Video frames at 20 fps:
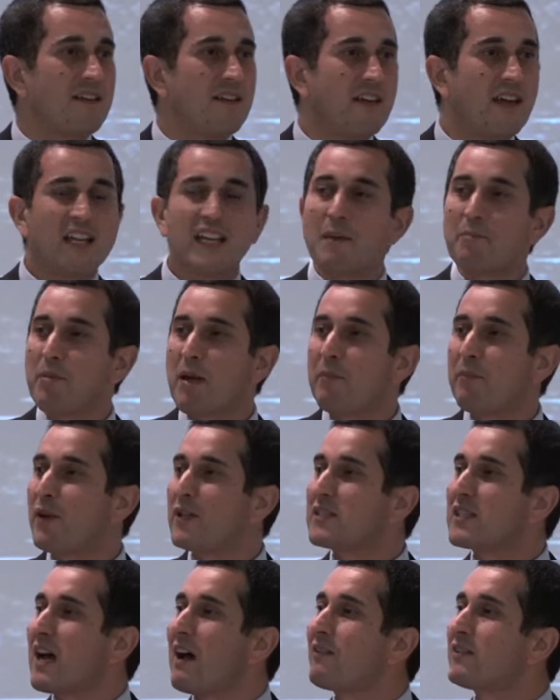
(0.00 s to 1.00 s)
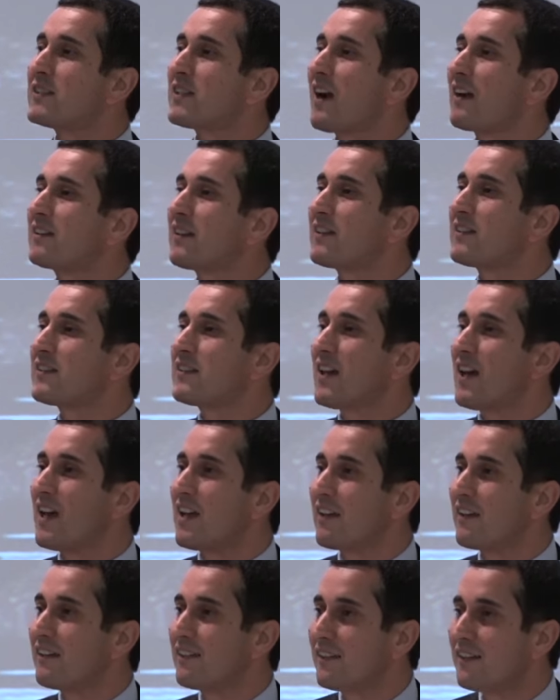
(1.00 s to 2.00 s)
And the people in town started
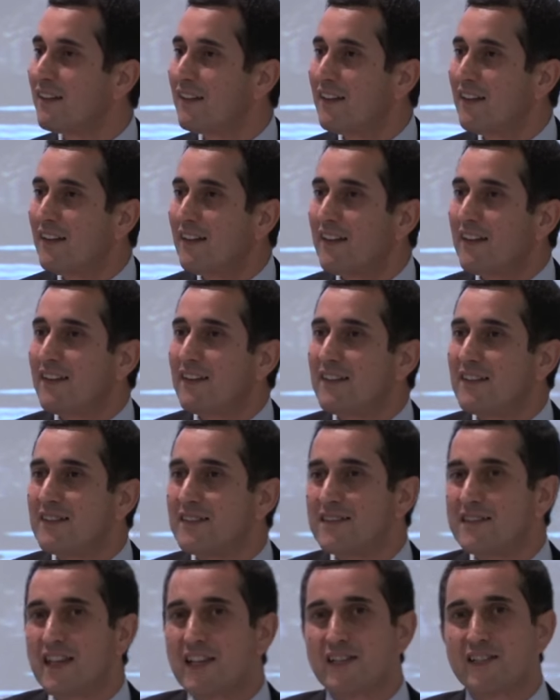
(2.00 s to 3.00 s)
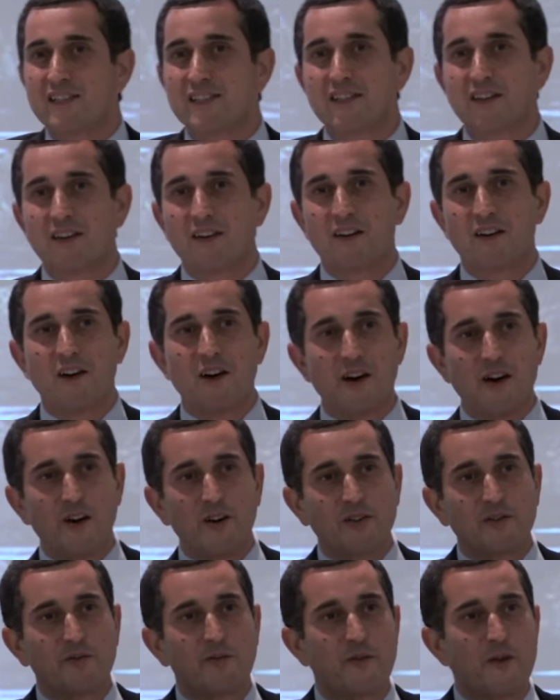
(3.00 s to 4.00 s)
saying, This
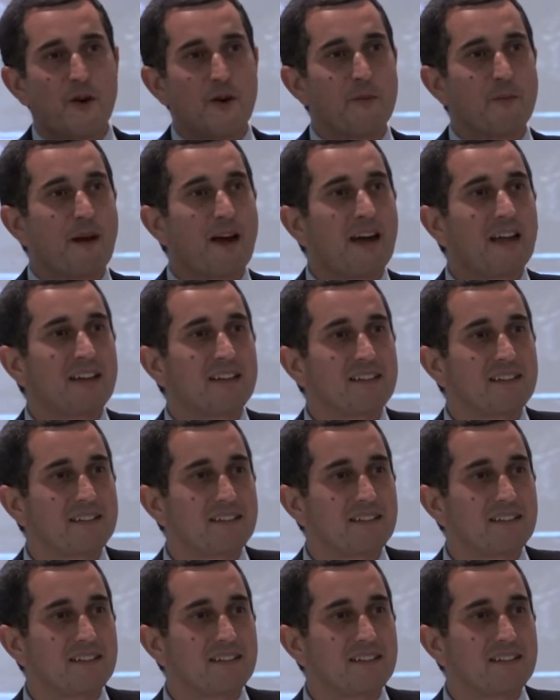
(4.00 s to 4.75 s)
old fool man,